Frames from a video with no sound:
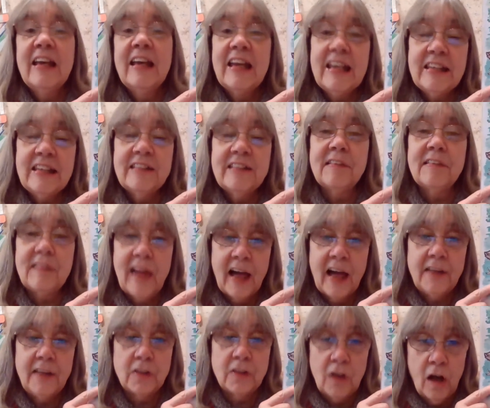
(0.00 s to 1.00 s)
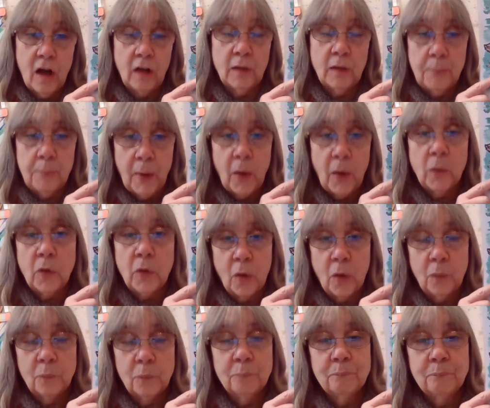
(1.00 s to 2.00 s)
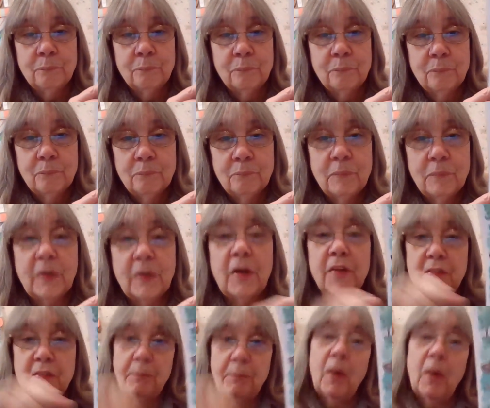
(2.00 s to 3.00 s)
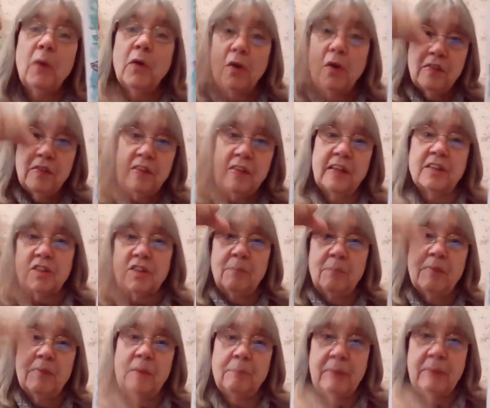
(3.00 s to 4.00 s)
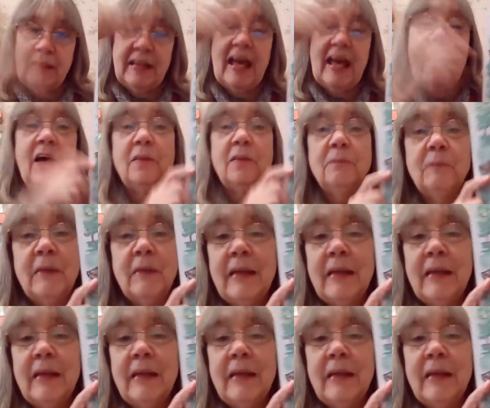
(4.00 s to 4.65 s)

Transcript: he decided to call him Pogo because the pogo stick jumps up and down.